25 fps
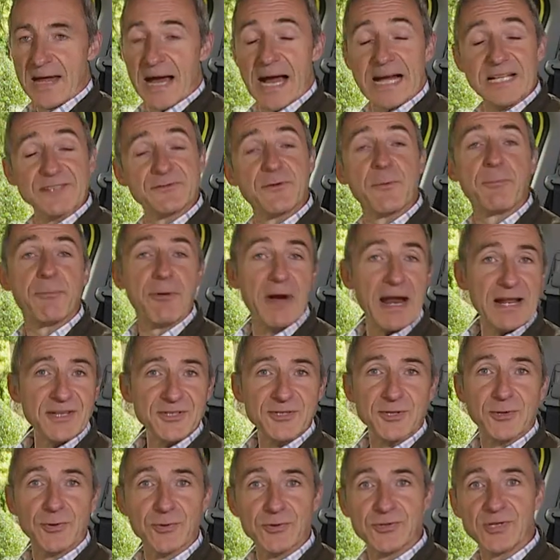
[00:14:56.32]
As for
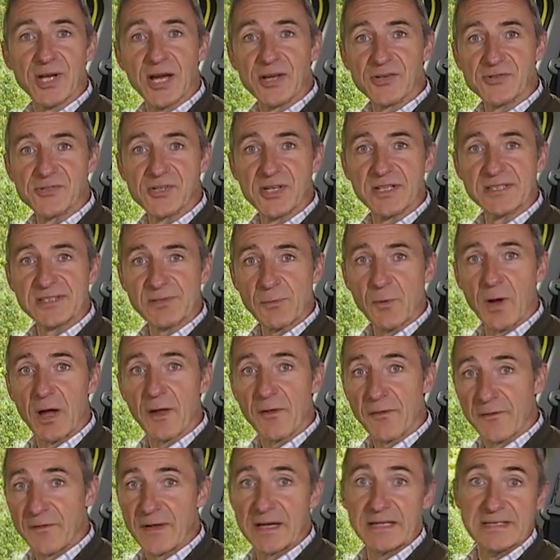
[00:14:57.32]
practical touches,
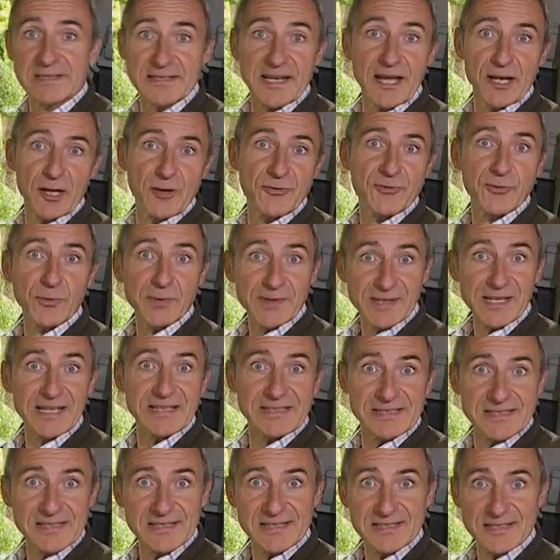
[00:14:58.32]
well, things get off to a
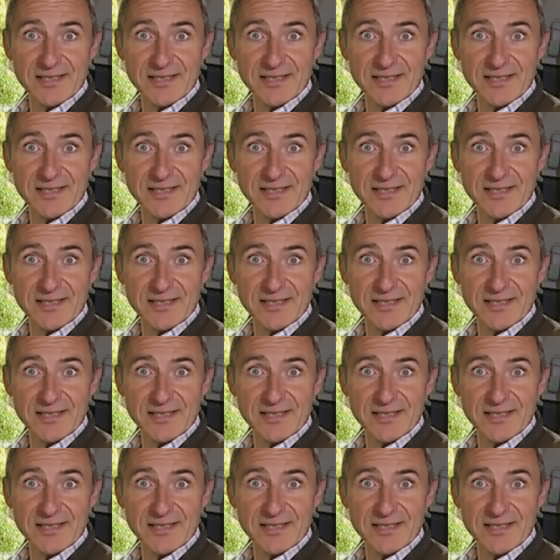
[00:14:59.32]
decent